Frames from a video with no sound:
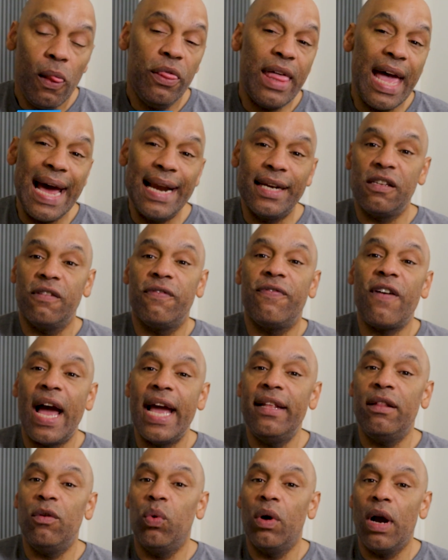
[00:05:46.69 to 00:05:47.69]
that is a
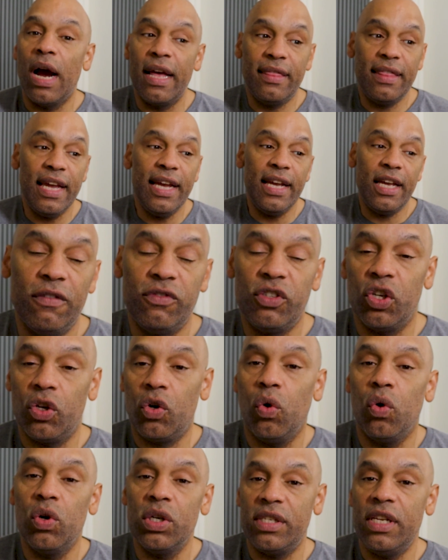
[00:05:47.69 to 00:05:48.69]
fight where I think if
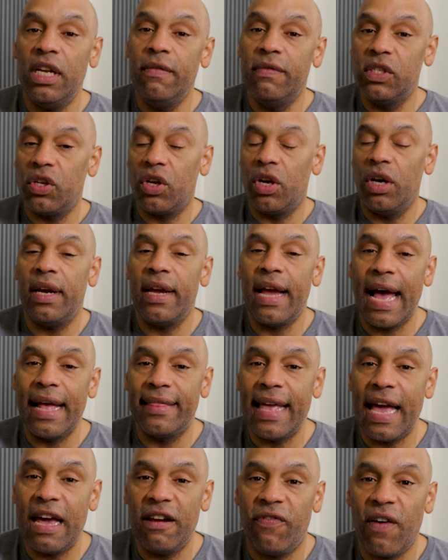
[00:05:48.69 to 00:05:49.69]
Shakur Stevenson could have
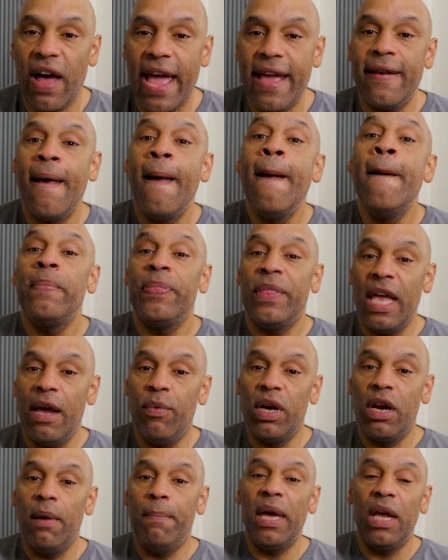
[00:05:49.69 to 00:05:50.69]
got that fight, it
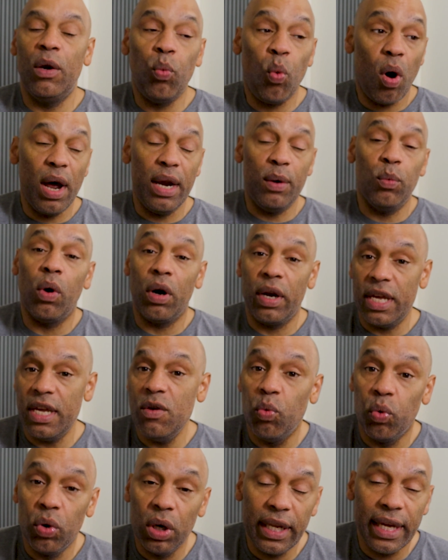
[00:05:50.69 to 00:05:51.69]
would have been one where
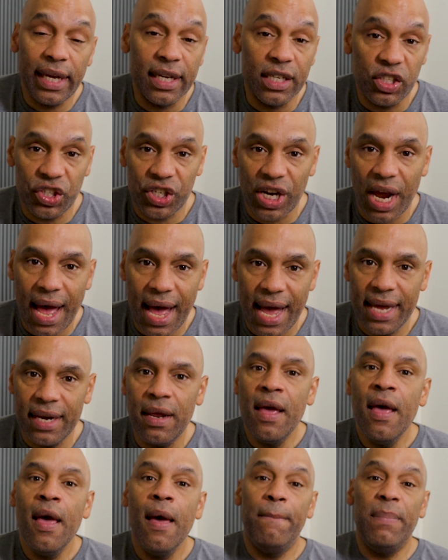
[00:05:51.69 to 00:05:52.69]
he really could
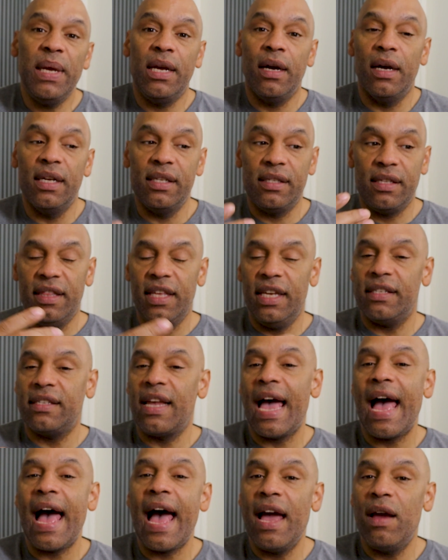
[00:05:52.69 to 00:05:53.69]
shine, because this
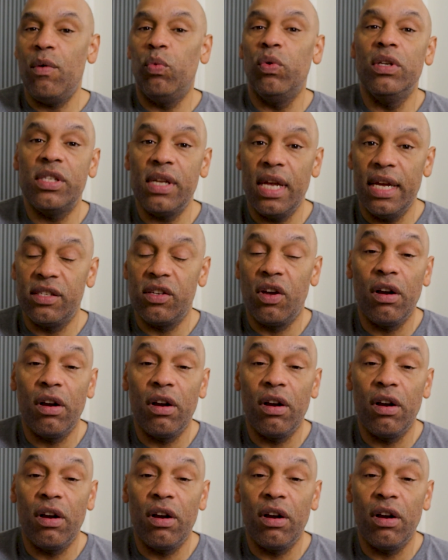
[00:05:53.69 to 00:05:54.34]
guy Navrati